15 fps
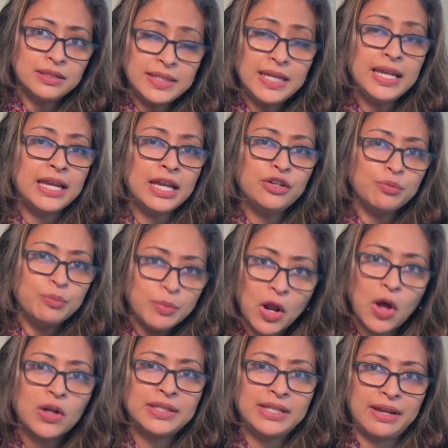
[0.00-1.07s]
seeking to
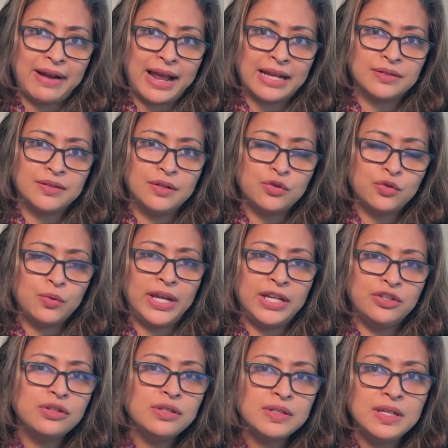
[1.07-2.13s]
block their access to
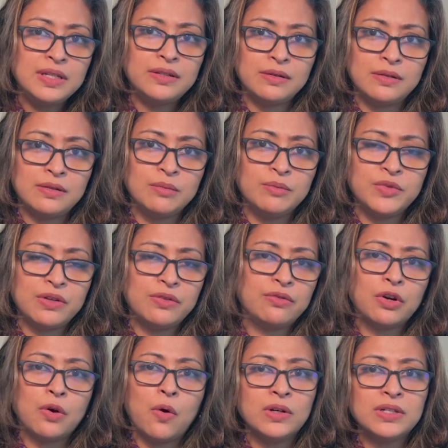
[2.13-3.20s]
agency systems
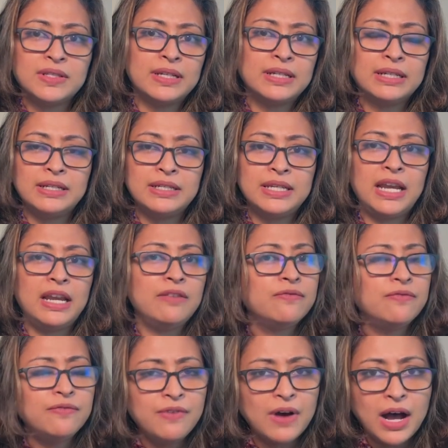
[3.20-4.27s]
and records that
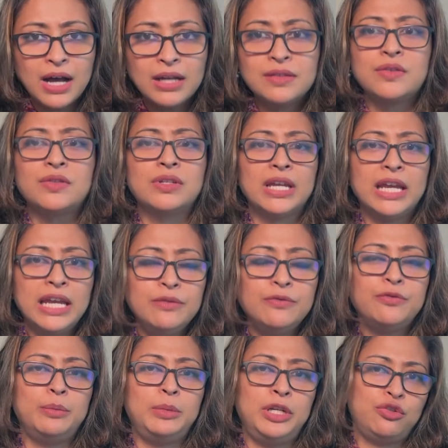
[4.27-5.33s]
contain vast
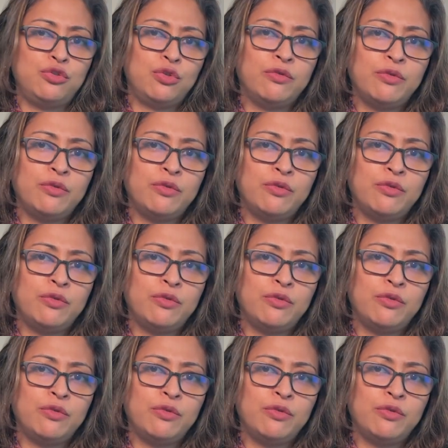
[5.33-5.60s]
information